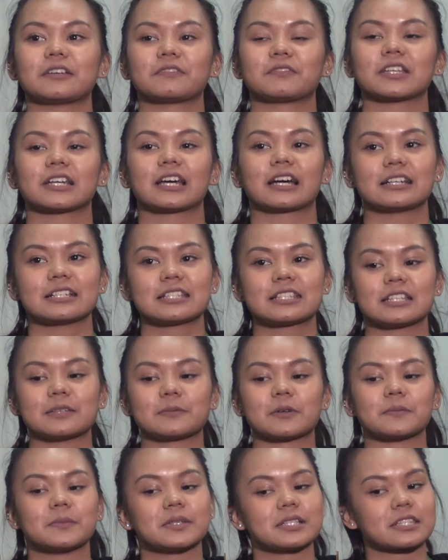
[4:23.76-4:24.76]
if the guys'
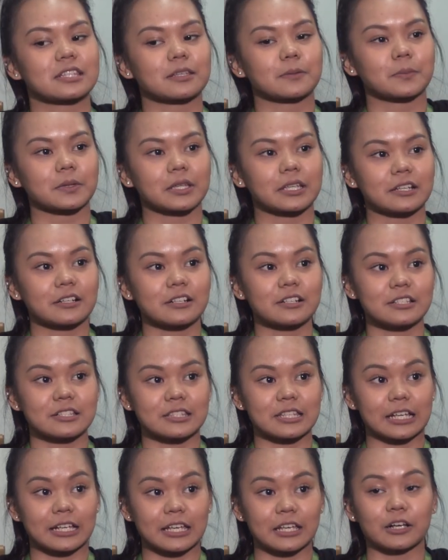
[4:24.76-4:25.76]
team are missing
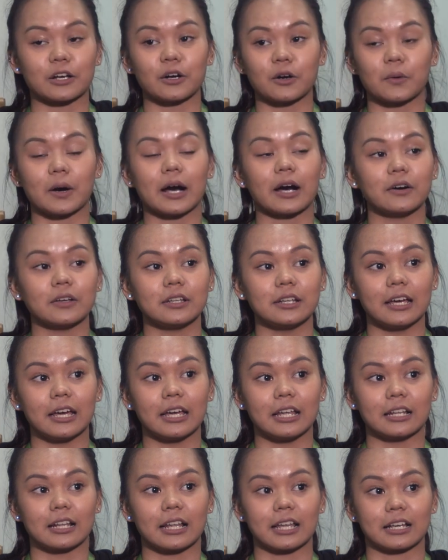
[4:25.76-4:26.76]
players, they can go out
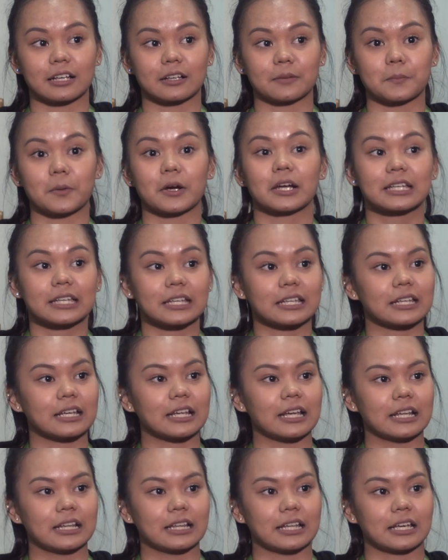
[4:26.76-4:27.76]
and like market
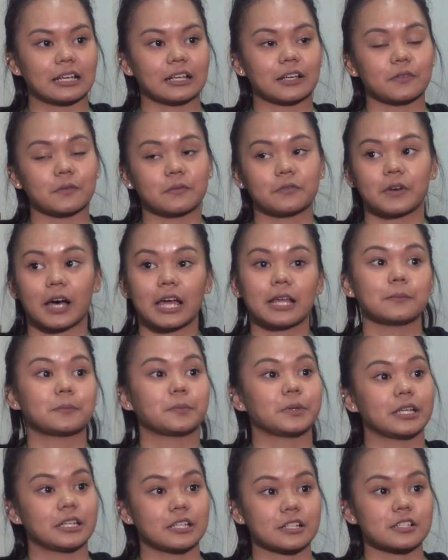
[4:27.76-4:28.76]
it and like
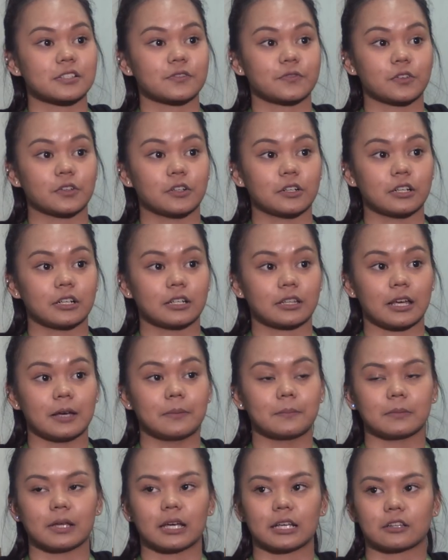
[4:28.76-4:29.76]
find players for
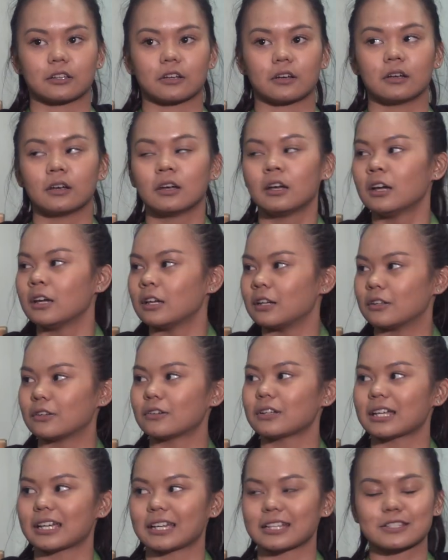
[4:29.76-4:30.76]
them? Like, not, you
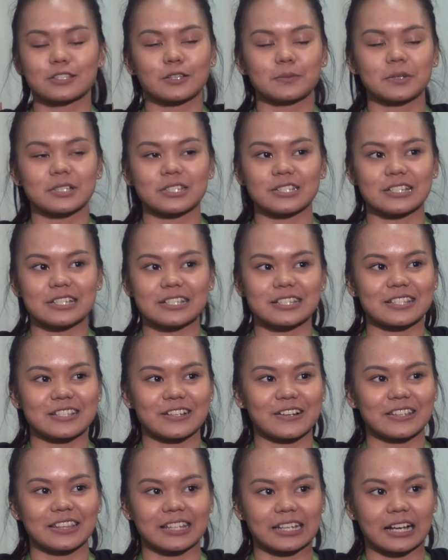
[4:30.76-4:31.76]
know, like it's so much
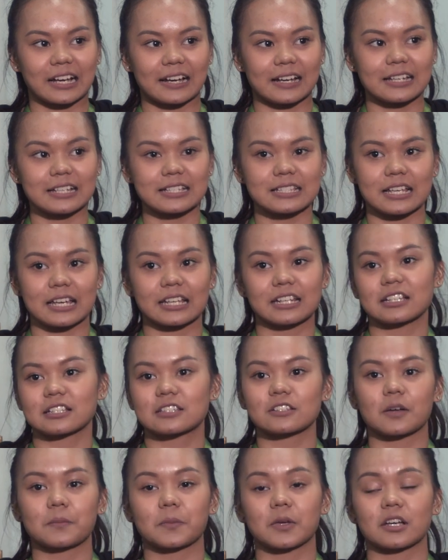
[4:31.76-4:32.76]
easier on the guys, and
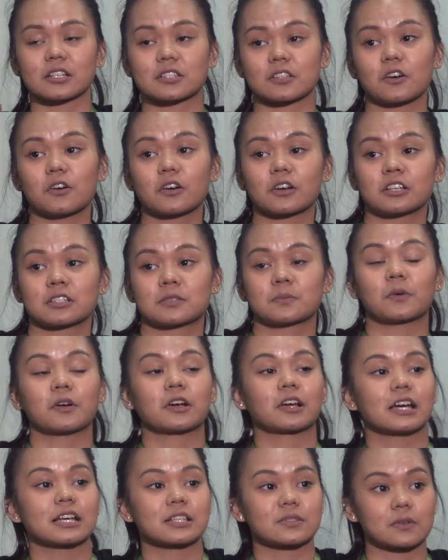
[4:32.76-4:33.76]
it's not because, oh, because
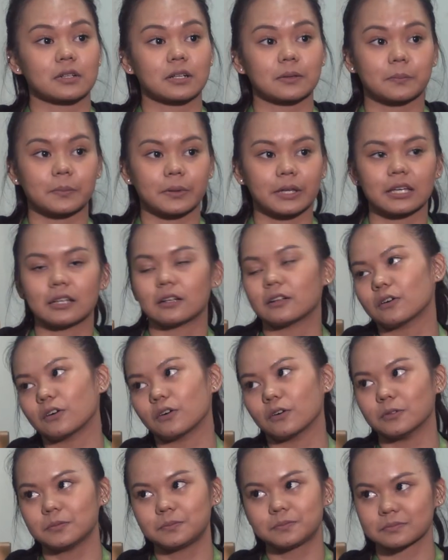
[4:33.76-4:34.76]
more guys want to play.
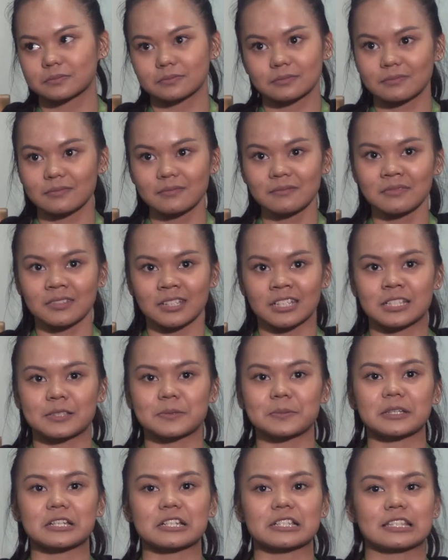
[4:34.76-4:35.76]
No,
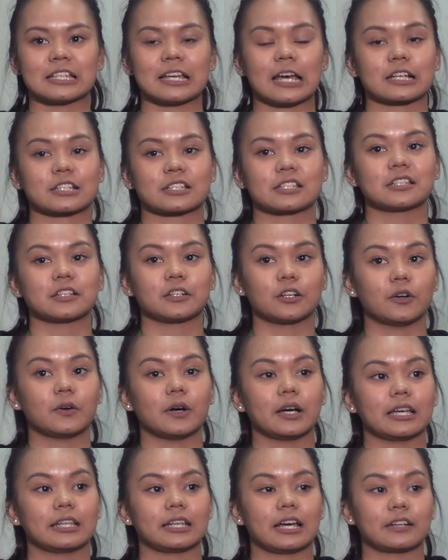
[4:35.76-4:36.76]
it's because they actually
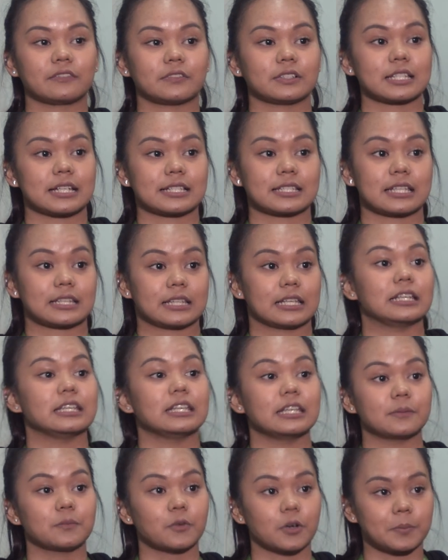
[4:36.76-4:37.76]
go out and advertise that they
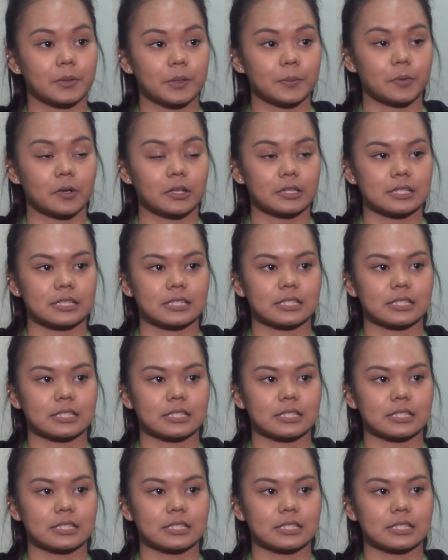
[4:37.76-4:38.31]
need more people on the